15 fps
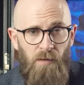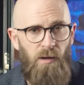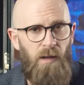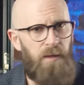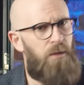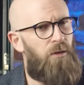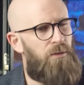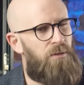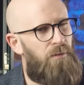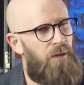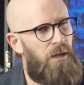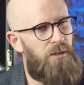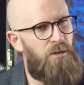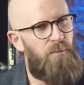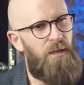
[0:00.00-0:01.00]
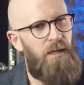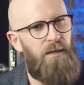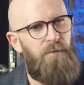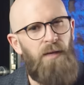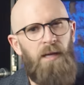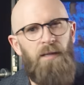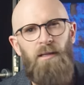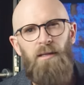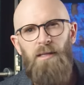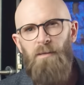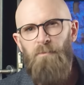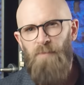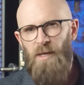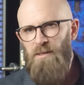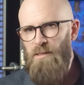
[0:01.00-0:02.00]
a rather controversial belief that the
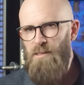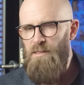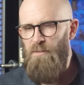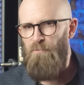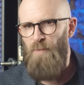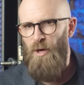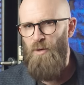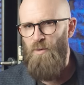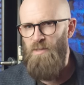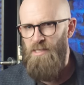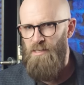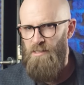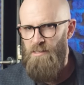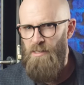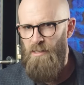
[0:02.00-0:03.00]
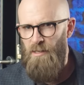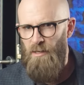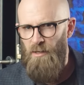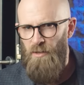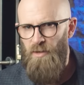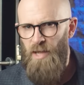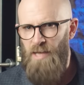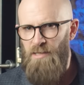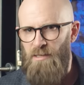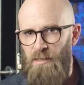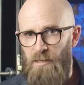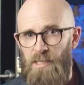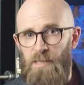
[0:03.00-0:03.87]
abundance of bones in a singular location